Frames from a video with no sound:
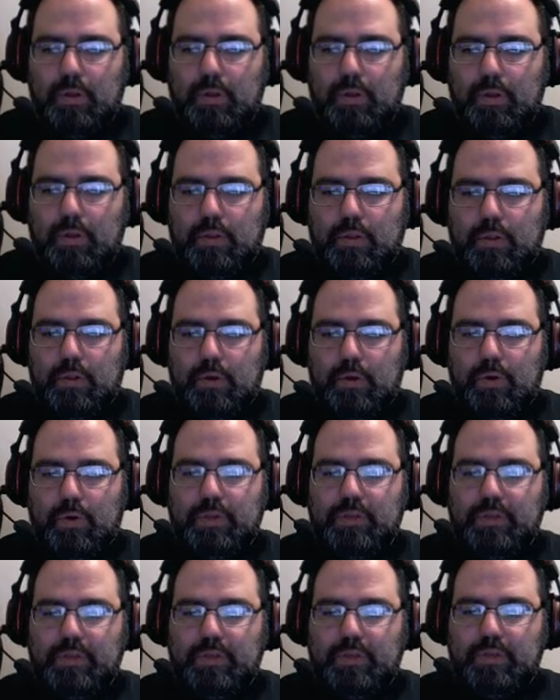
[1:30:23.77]
The
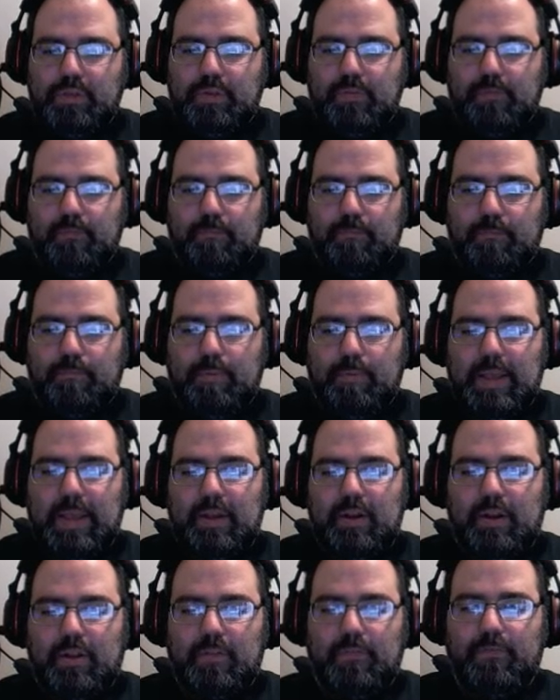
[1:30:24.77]
noises of
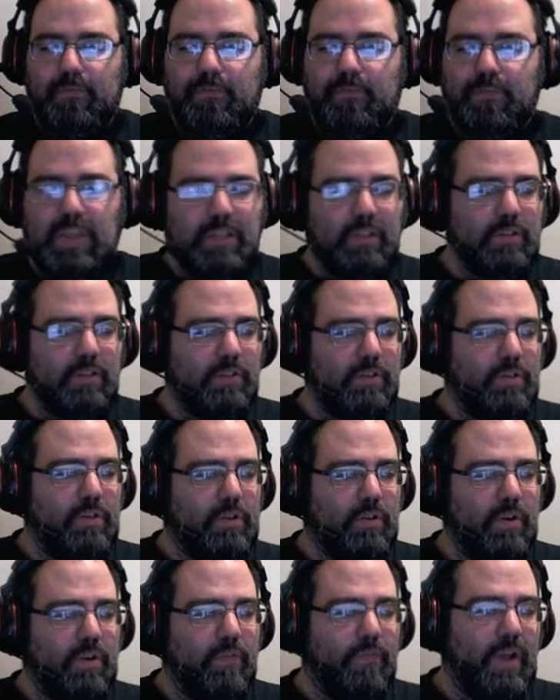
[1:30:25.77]
battle fills the
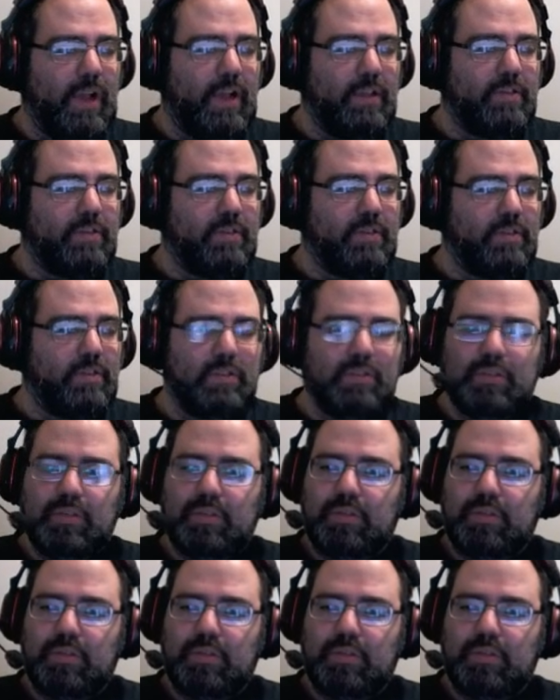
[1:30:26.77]
crevasses.